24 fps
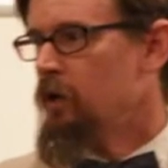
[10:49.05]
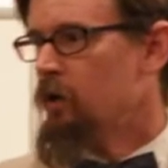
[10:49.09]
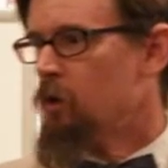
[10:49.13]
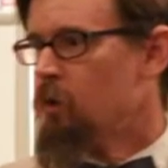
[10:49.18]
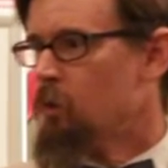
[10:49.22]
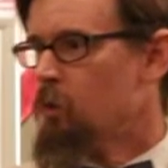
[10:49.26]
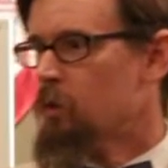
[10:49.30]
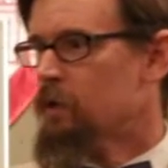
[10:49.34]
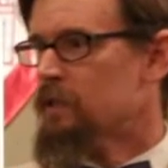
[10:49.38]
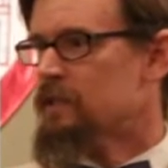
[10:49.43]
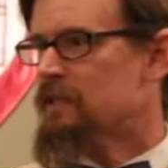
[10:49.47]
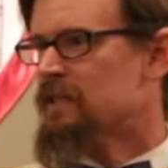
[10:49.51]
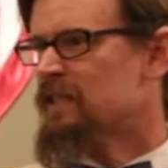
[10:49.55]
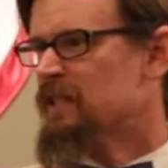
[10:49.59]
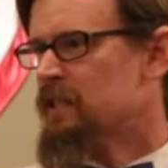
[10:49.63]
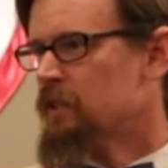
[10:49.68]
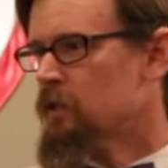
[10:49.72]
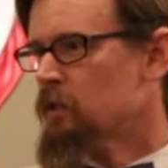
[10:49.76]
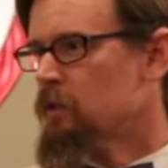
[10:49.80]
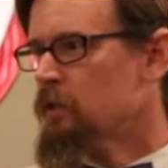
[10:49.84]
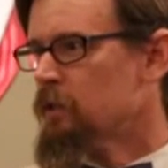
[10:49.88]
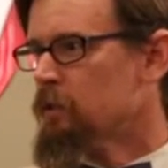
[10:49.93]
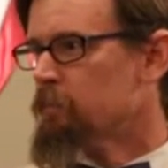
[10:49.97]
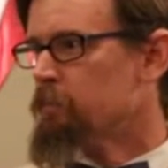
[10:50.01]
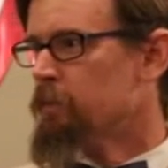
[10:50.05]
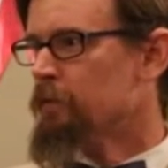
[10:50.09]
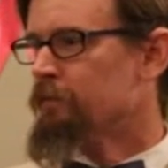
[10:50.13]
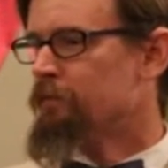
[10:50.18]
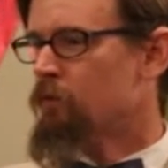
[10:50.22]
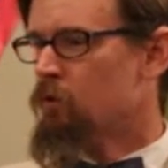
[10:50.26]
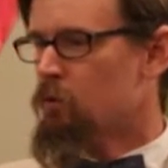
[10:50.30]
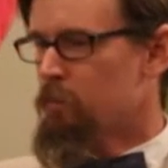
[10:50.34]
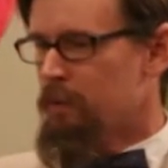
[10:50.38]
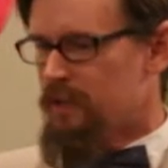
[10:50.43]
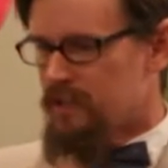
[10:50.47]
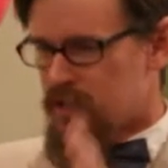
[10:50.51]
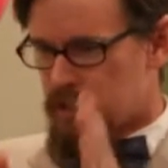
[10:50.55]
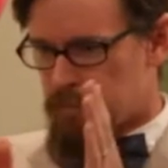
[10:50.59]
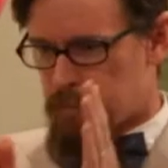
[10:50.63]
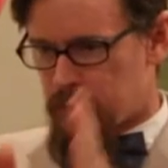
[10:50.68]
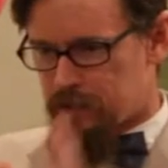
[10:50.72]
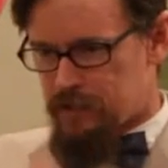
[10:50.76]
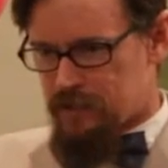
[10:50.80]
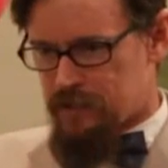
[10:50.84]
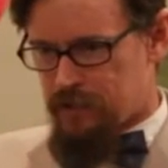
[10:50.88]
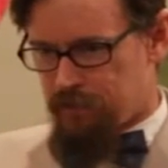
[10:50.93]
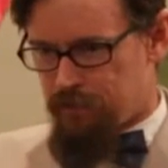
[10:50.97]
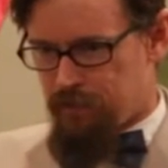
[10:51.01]
or a skill in performing
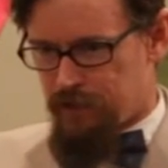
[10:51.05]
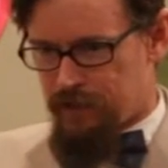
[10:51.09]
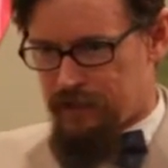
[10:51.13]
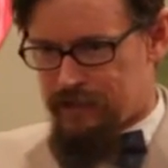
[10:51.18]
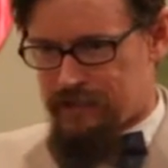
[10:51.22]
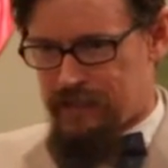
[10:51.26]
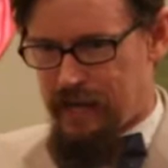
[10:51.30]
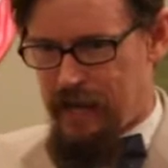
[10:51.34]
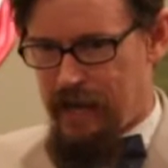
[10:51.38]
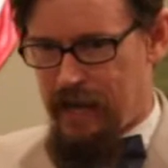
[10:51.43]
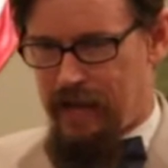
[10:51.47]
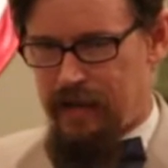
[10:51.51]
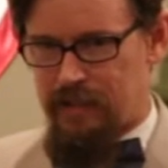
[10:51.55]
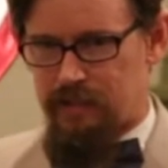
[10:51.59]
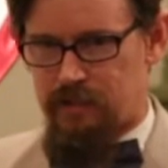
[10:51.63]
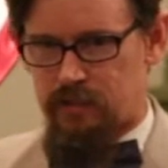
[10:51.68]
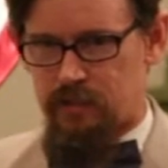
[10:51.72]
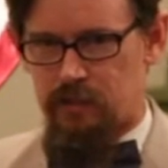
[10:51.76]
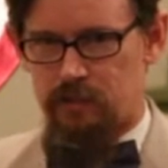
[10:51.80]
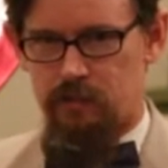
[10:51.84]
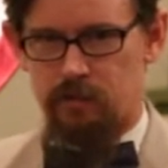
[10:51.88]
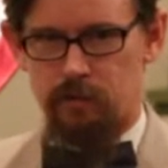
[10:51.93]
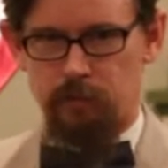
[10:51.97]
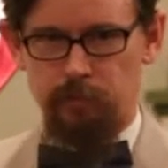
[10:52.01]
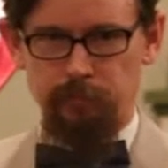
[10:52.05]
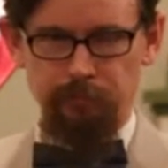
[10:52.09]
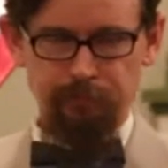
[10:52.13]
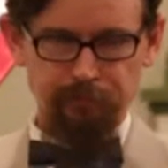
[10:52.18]
specific tasks,